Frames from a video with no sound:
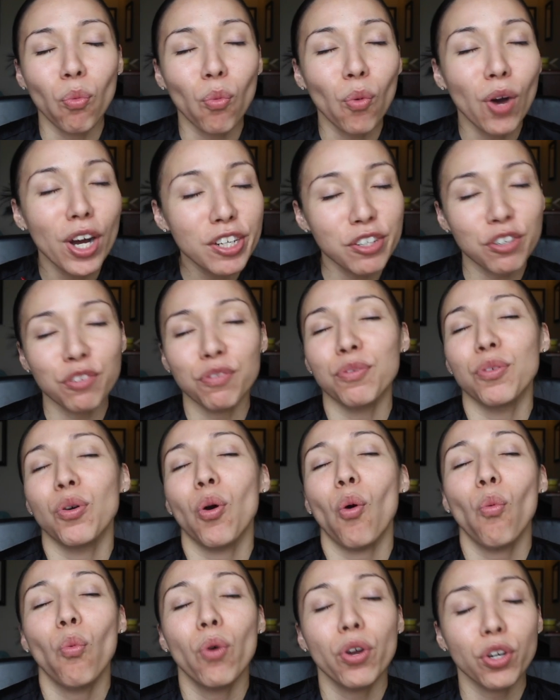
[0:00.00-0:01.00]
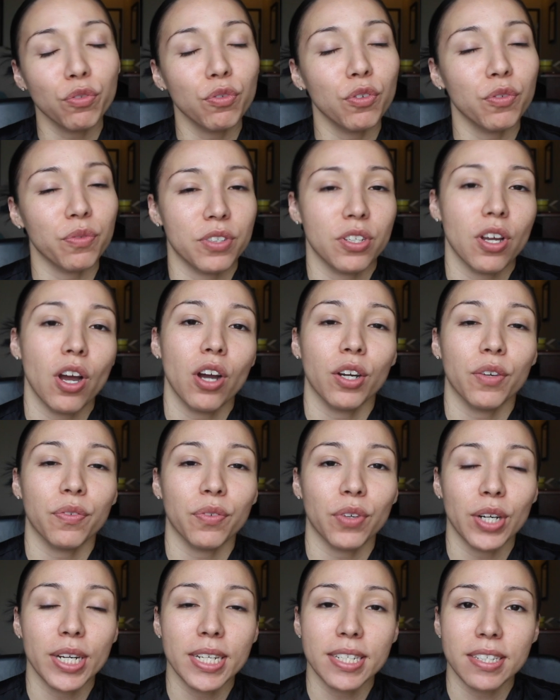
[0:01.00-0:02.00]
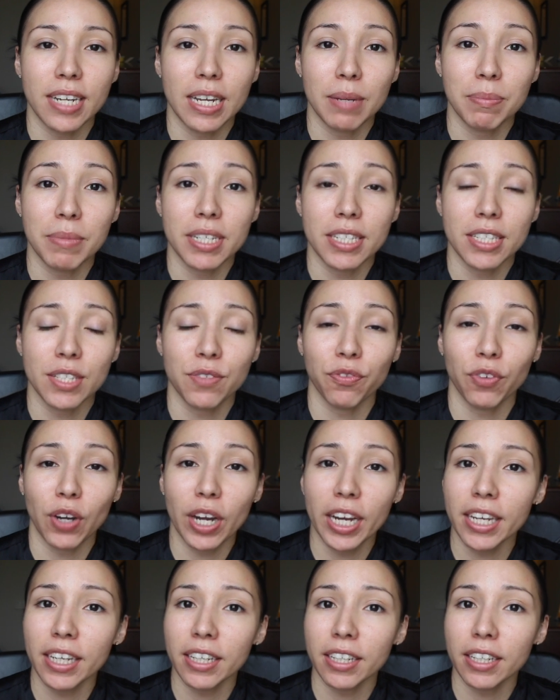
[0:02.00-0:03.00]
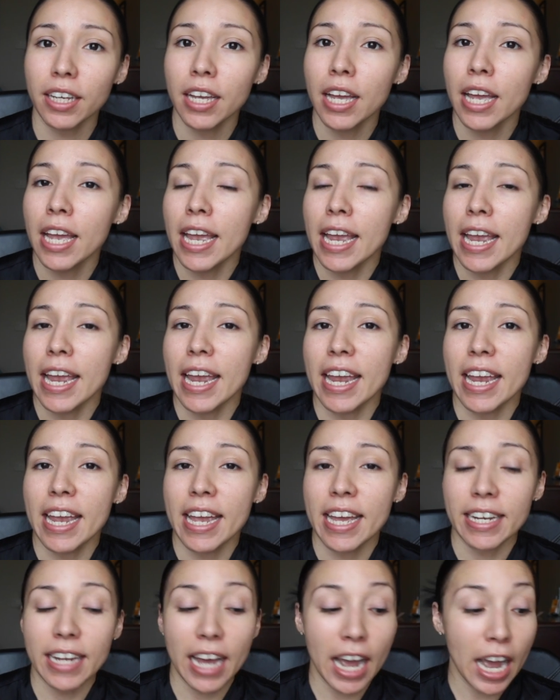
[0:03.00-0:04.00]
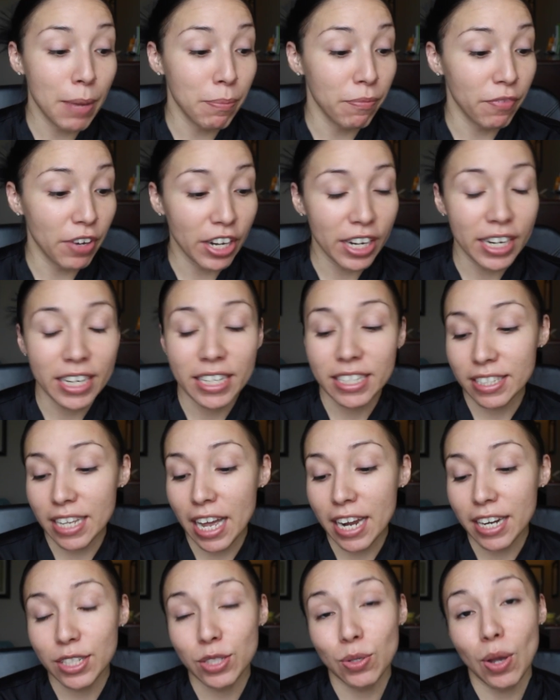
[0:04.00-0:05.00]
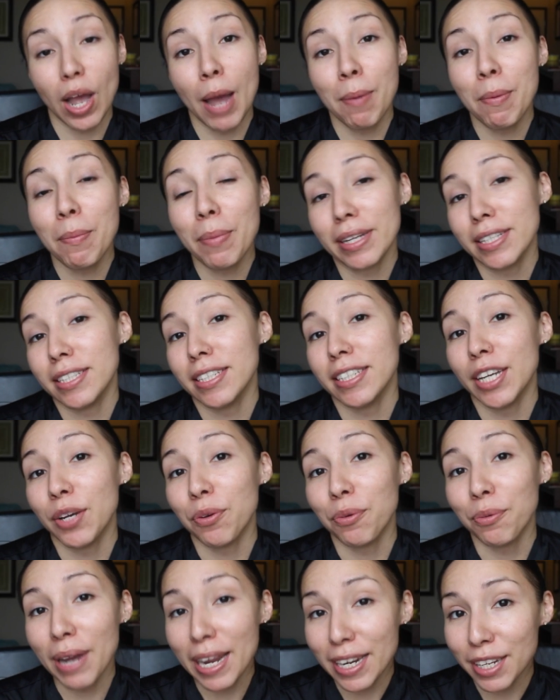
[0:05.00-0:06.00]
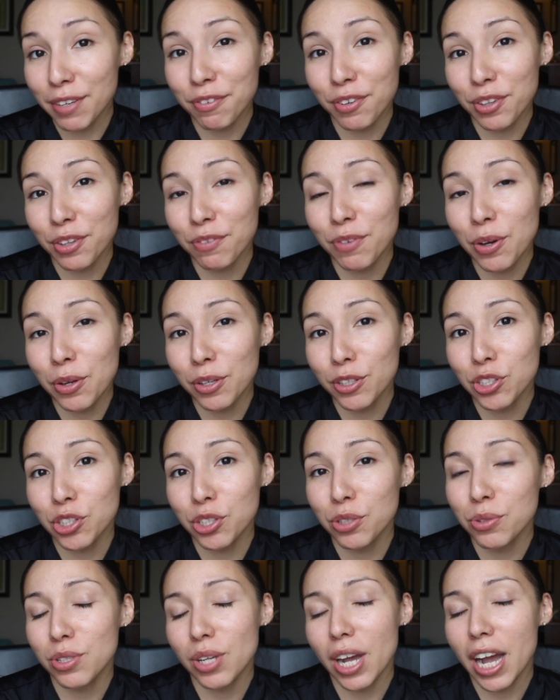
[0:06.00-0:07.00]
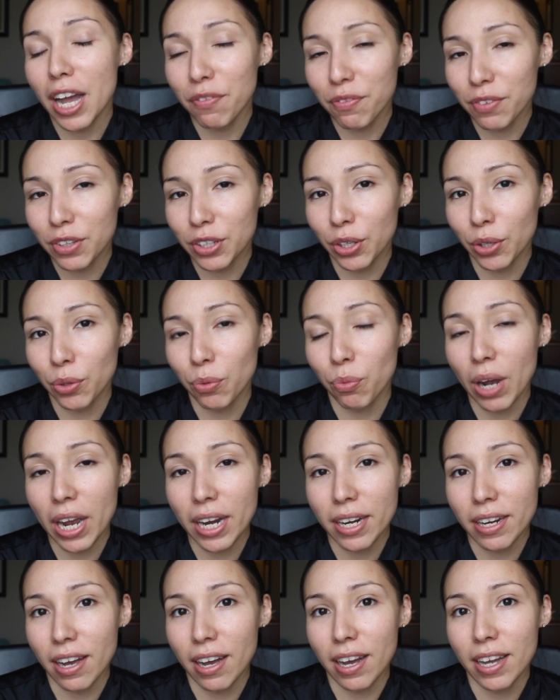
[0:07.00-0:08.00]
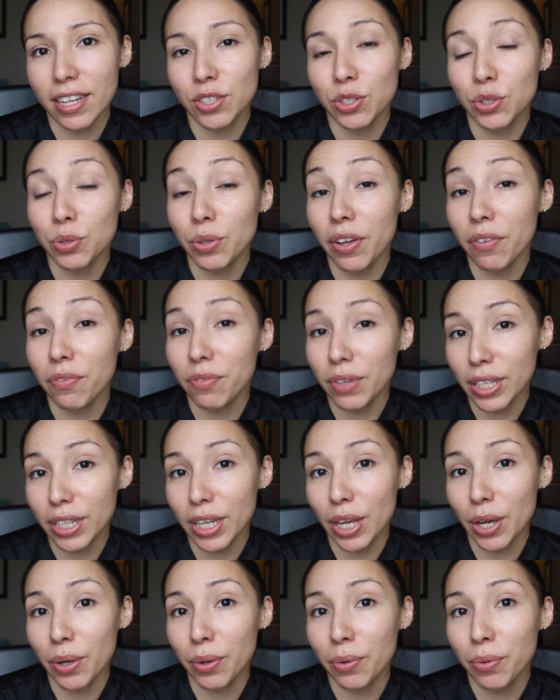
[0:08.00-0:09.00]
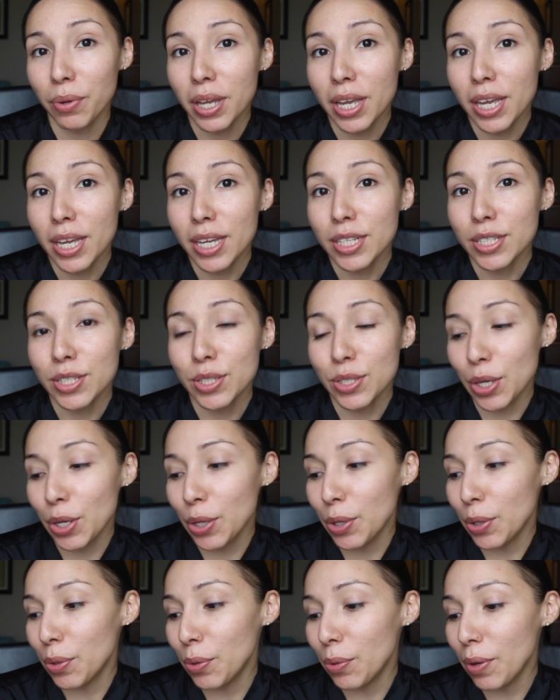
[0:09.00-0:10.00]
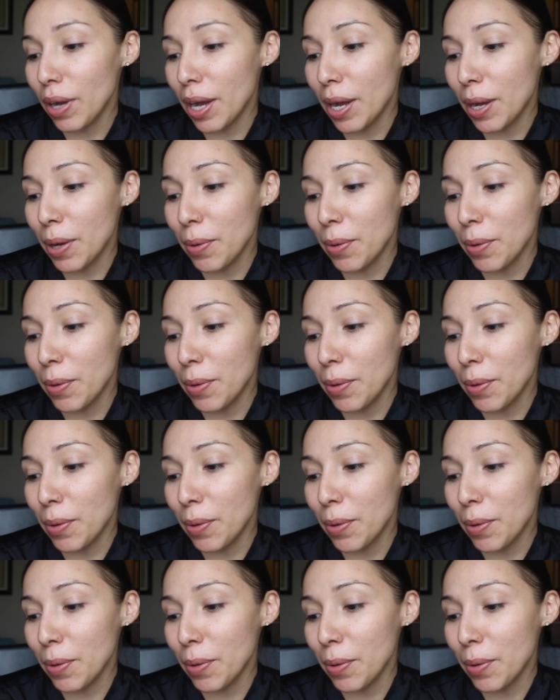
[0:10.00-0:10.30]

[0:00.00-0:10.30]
wonderful photographer. His name is Frank and I'm very excited. So I'm about to get ready for the photo shoot, so I figured why not do a video. So